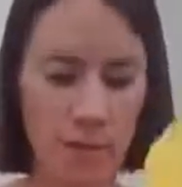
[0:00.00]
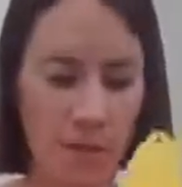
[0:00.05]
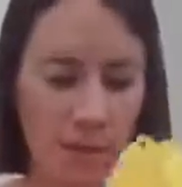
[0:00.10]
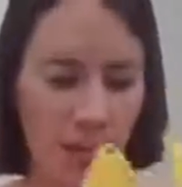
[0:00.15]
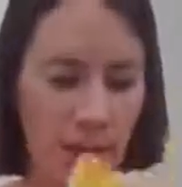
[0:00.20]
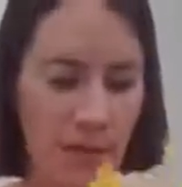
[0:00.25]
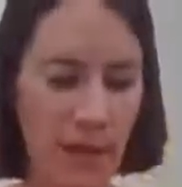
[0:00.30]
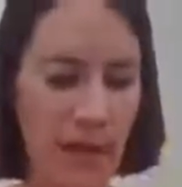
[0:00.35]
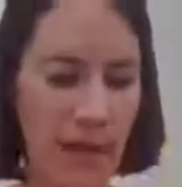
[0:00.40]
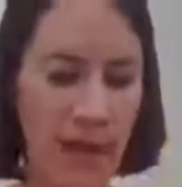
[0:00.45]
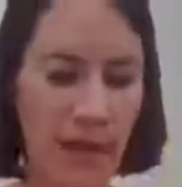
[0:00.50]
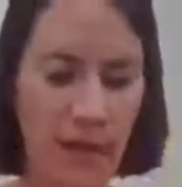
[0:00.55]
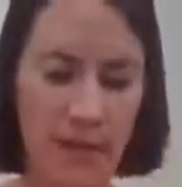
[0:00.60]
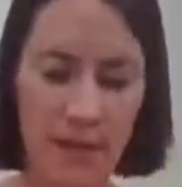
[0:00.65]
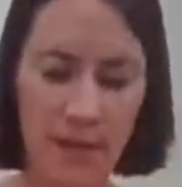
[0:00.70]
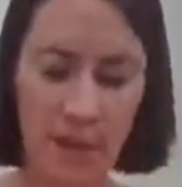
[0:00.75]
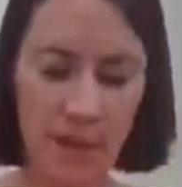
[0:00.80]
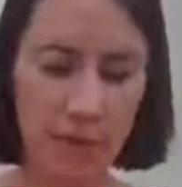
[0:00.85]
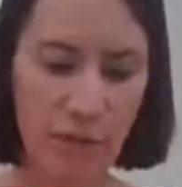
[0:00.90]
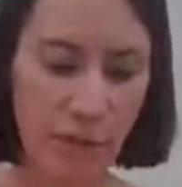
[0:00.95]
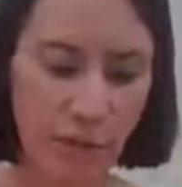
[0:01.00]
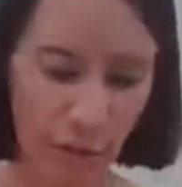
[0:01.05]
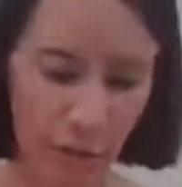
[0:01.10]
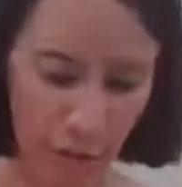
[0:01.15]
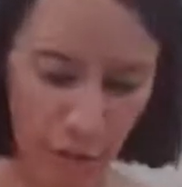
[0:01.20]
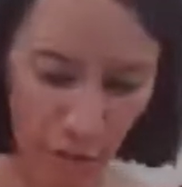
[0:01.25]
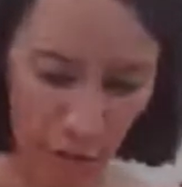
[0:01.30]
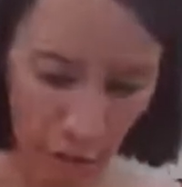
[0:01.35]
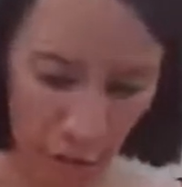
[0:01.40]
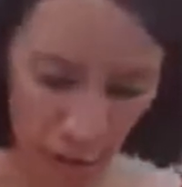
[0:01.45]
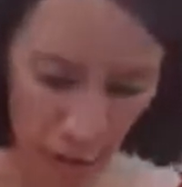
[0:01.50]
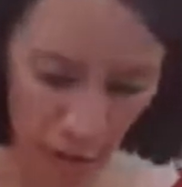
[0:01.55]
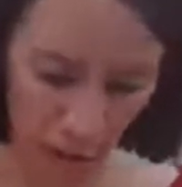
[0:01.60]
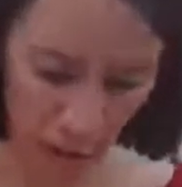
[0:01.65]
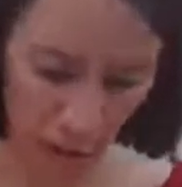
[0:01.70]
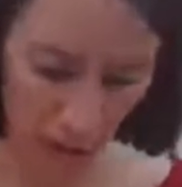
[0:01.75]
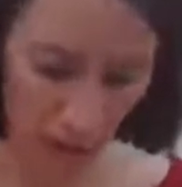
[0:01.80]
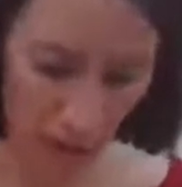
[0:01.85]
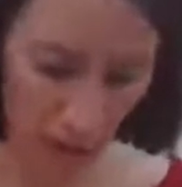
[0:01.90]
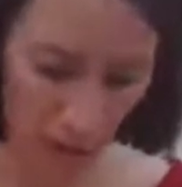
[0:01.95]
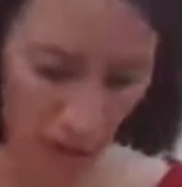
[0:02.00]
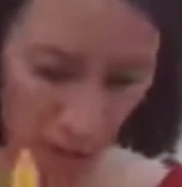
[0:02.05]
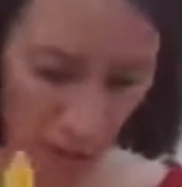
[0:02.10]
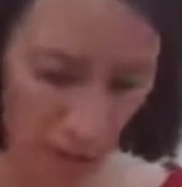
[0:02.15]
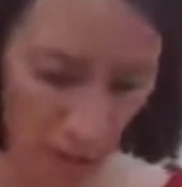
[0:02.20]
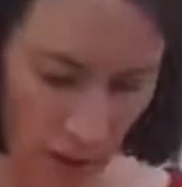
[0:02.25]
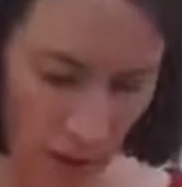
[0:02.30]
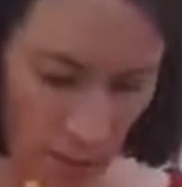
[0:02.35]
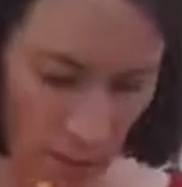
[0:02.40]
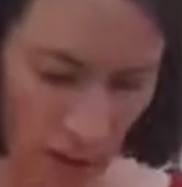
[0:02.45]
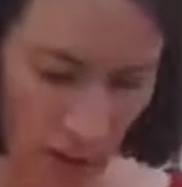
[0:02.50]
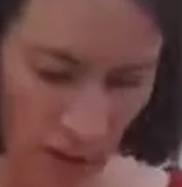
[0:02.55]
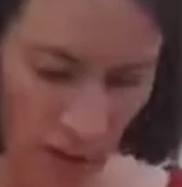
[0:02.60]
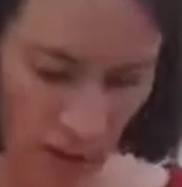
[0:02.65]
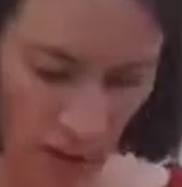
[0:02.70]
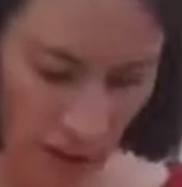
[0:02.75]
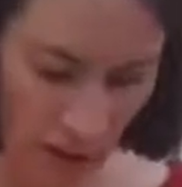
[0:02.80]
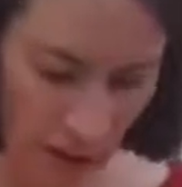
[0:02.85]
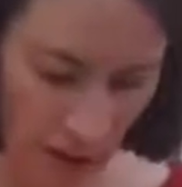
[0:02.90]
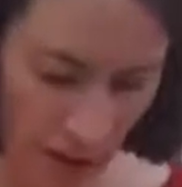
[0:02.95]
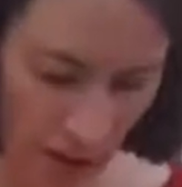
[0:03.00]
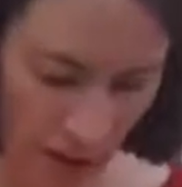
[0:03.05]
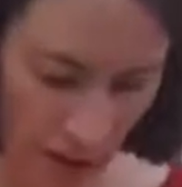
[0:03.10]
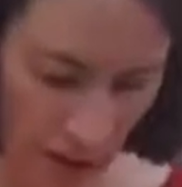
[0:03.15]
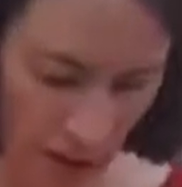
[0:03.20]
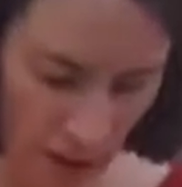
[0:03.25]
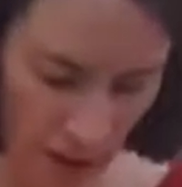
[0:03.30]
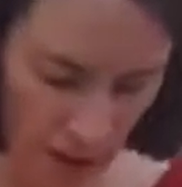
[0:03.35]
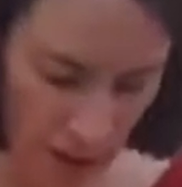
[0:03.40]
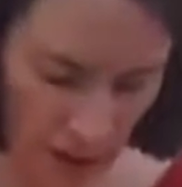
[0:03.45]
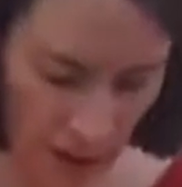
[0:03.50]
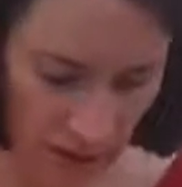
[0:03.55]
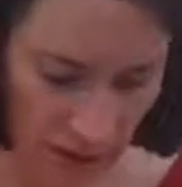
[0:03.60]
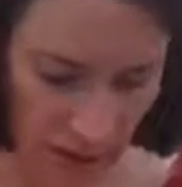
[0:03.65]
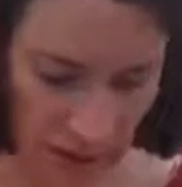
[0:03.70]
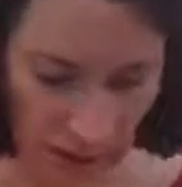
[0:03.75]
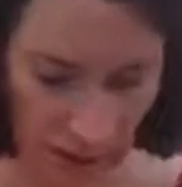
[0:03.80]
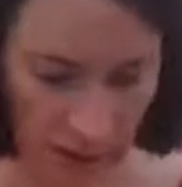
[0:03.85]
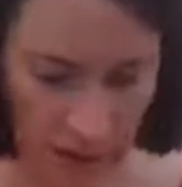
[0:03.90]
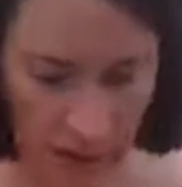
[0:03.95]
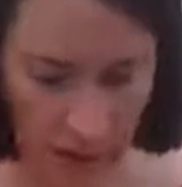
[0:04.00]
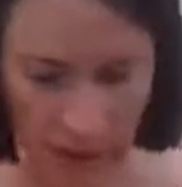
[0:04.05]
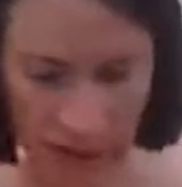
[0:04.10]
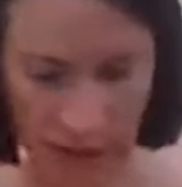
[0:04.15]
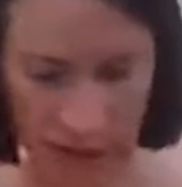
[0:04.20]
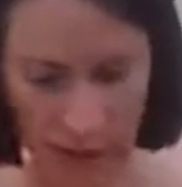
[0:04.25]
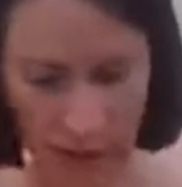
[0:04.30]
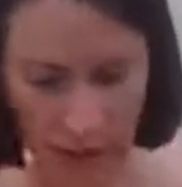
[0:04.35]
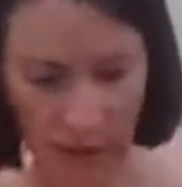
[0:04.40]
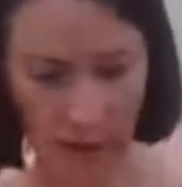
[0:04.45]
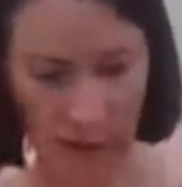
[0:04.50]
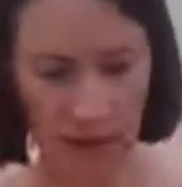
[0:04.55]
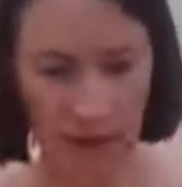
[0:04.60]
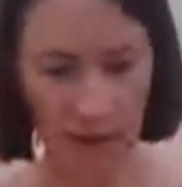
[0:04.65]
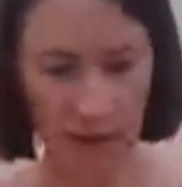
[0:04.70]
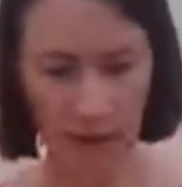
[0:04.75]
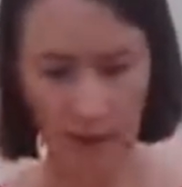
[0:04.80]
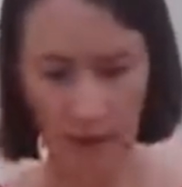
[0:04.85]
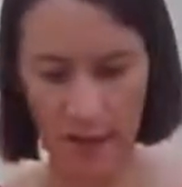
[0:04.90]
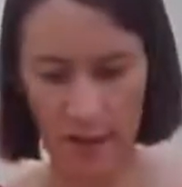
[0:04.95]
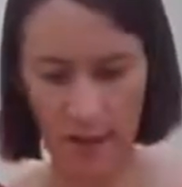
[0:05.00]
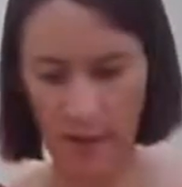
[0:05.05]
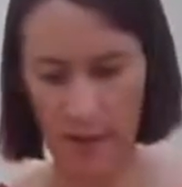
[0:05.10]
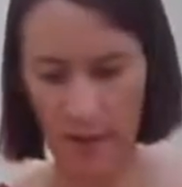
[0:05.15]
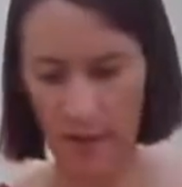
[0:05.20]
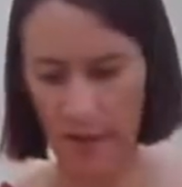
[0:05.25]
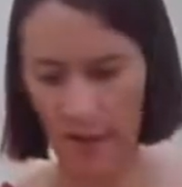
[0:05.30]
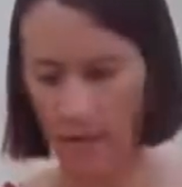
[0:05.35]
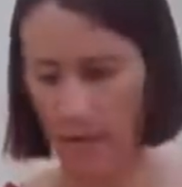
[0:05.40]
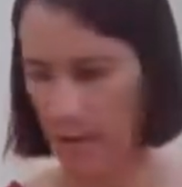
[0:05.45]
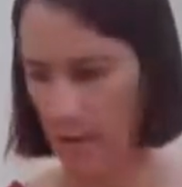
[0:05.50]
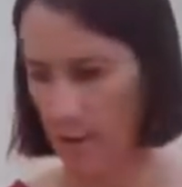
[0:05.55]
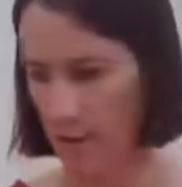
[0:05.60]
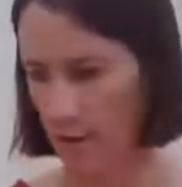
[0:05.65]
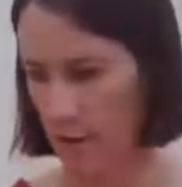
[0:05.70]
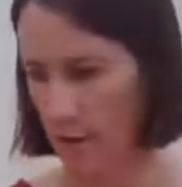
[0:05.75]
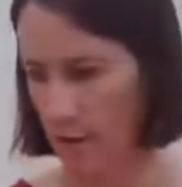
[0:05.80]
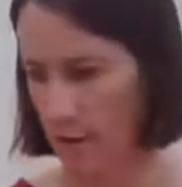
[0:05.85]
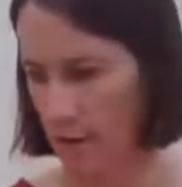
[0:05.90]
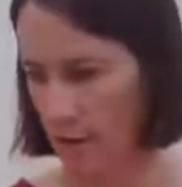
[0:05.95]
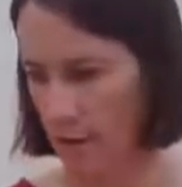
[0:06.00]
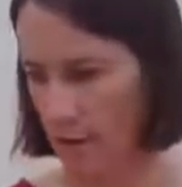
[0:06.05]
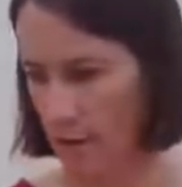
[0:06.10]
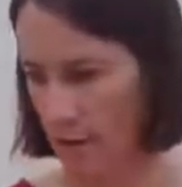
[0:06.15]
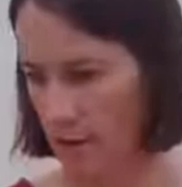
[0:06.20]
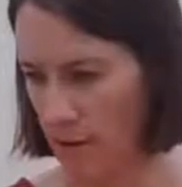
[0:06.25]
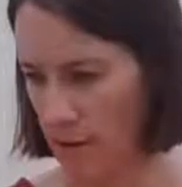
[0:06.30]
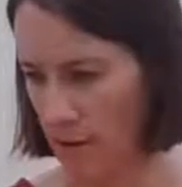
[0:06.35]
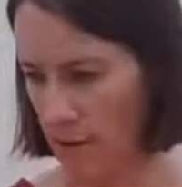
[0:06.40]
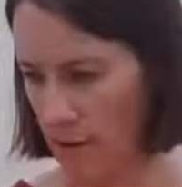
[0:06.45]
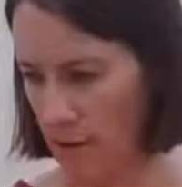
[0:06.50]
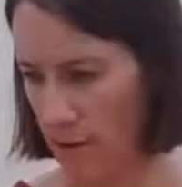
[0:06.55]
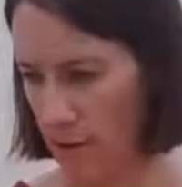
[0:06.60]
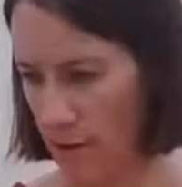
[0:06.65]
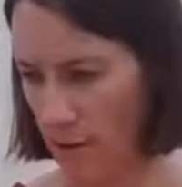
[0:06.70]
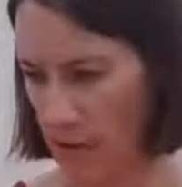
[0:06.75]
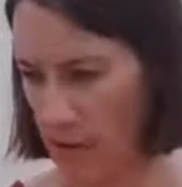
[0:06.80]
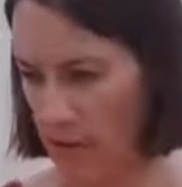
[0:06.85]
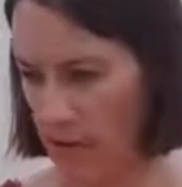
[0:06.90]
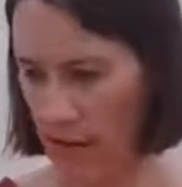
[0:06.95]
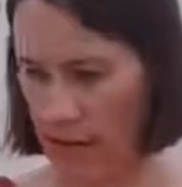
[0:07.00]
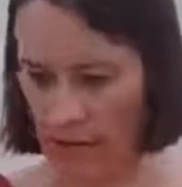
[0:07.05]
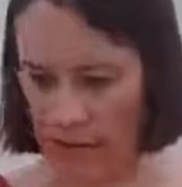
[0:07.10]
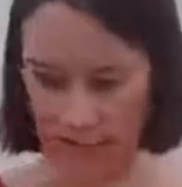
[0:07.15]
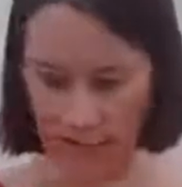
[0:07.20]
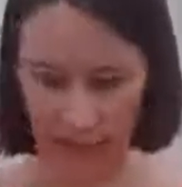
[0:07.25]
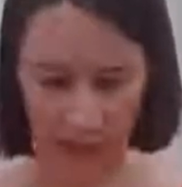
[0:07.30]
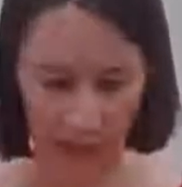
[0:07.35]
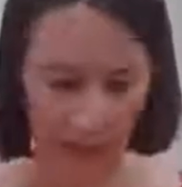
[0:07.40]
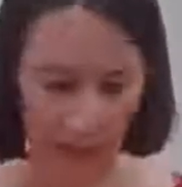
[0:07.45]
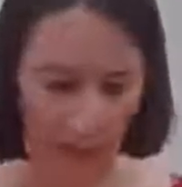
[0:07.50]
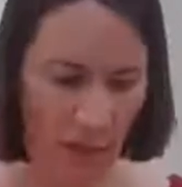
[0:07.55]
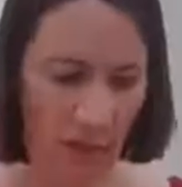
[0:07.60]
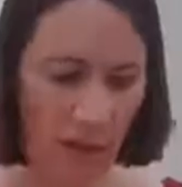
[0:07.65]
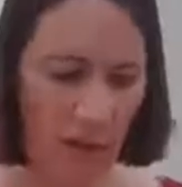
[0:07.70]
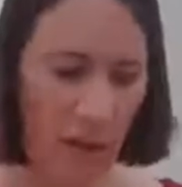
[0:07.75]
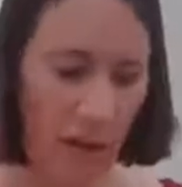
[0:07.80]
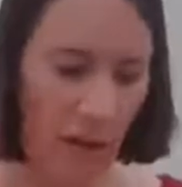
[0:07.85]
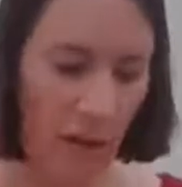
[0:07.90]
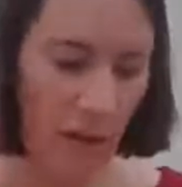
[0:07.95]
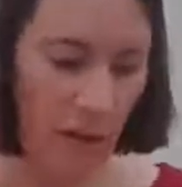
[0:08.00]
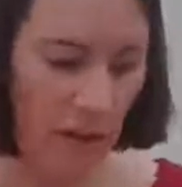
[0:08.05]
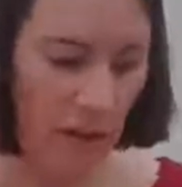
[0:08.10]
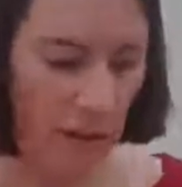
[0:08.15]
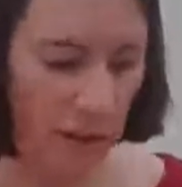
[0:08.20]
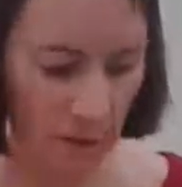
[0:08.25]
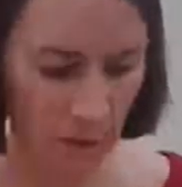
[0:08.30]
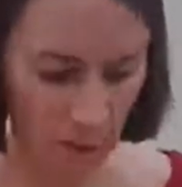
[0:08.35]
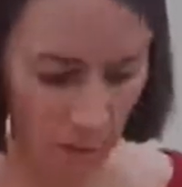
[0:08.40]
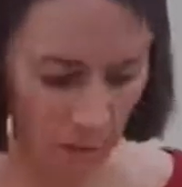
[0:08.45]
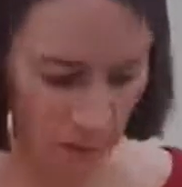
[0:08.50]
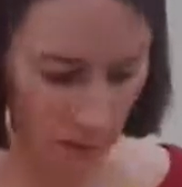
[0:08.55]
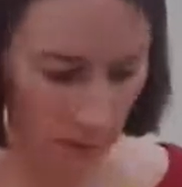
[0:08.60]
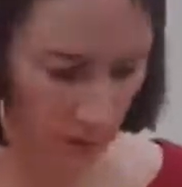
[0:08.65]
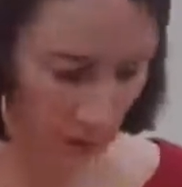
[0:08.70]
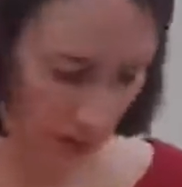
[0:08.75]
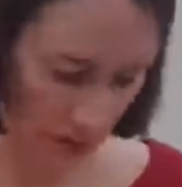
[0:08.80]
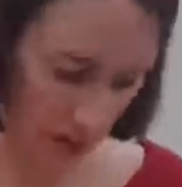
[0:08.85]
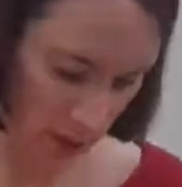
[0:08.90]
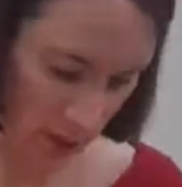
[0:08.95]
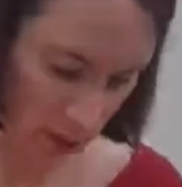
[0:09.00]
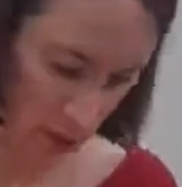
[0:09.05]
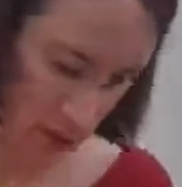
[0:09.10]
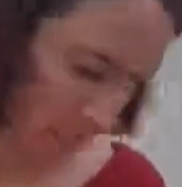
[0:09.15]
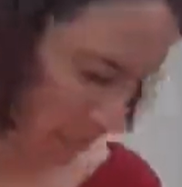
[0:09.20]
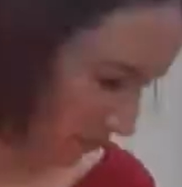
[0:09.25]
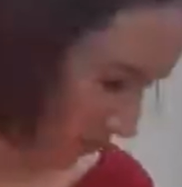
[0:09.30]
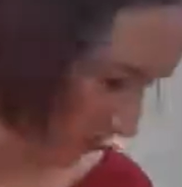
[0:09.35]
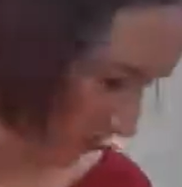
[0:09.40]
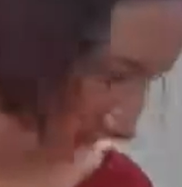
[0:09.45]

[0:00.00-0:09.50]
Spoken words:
One at the 4 o'clock on my imaginary clock. That's going to go in there. One at 8 o'clock. Oh, hang on.